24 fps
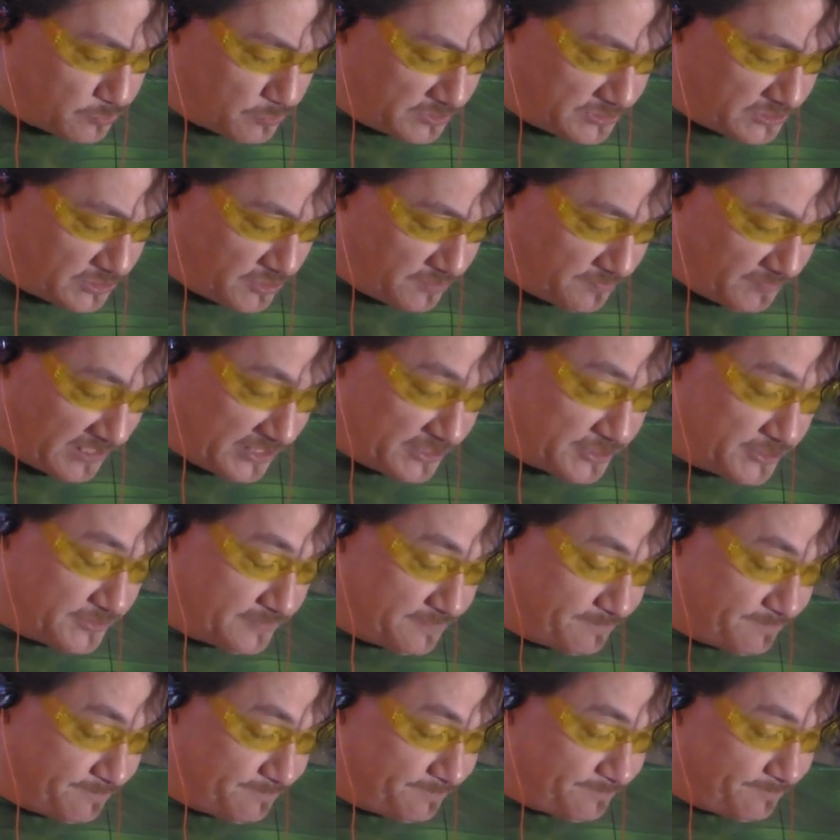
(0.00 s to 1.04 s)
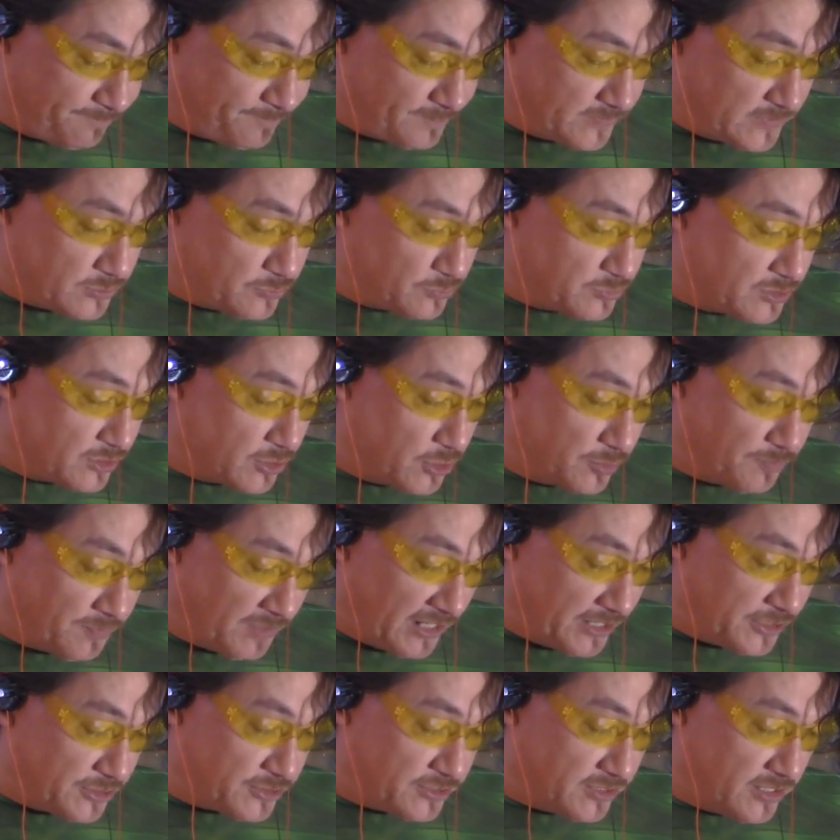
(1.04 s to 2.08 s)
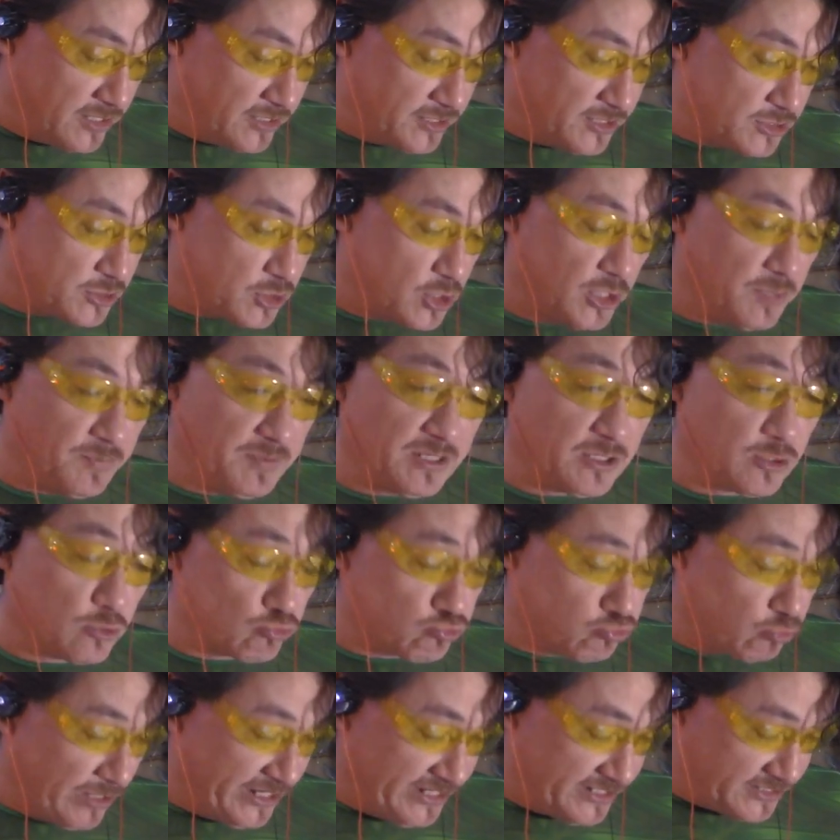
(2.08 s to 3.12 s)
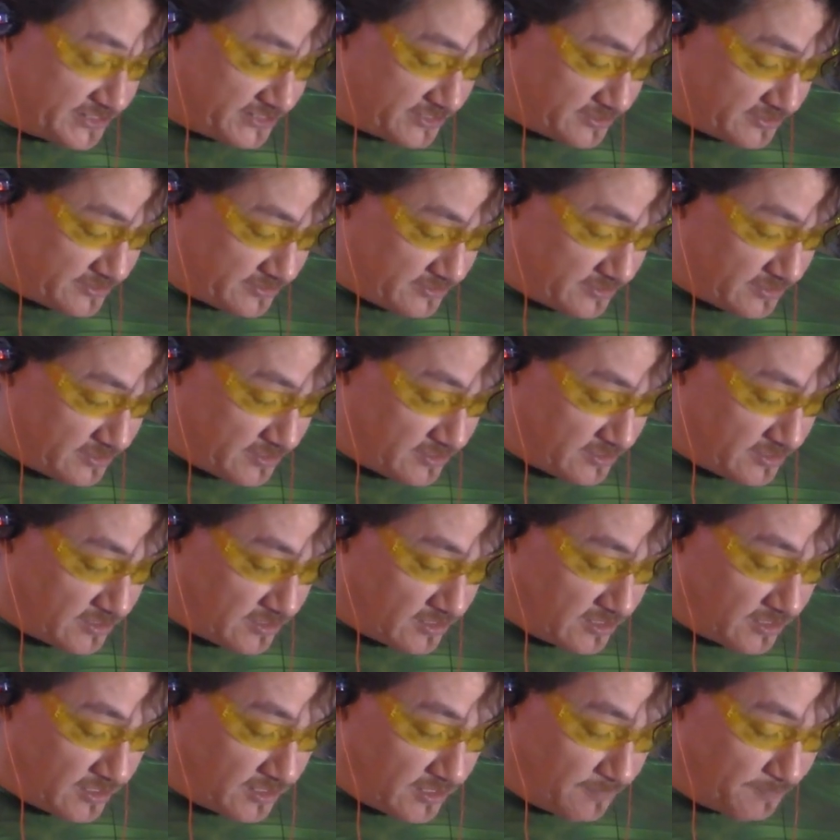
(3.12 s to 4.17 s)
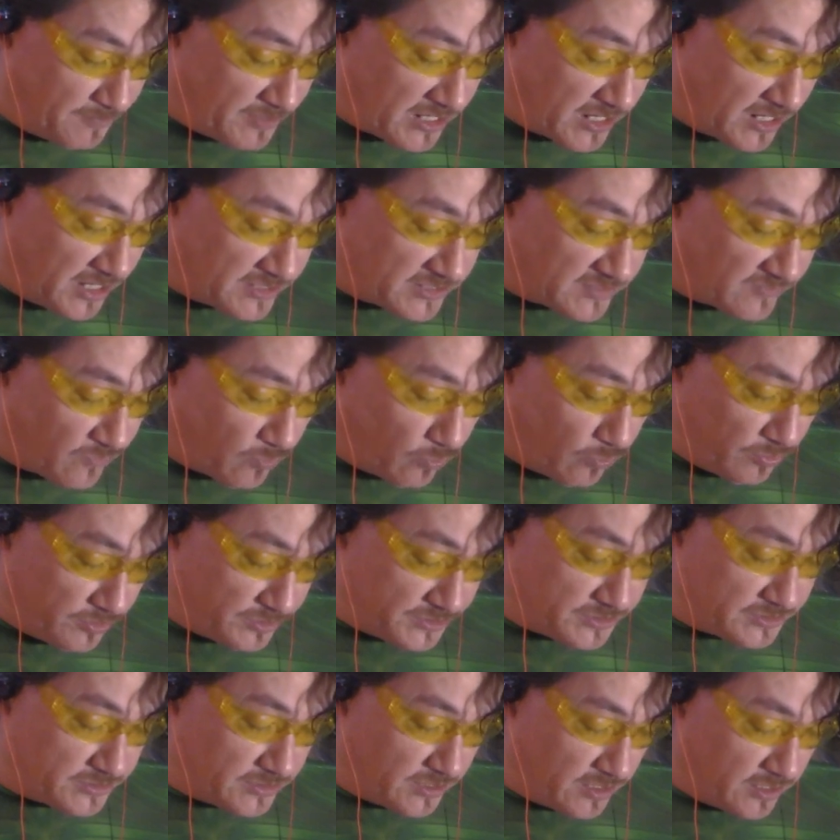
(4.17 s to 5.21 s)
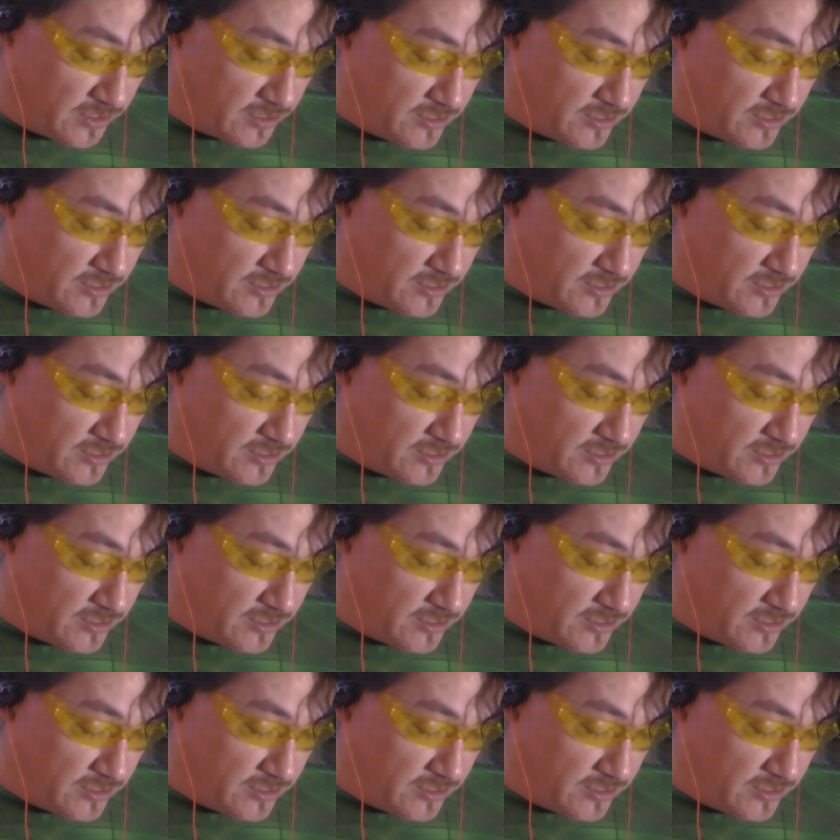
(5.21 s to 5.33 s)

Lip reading: good match. This could have been great because, of course,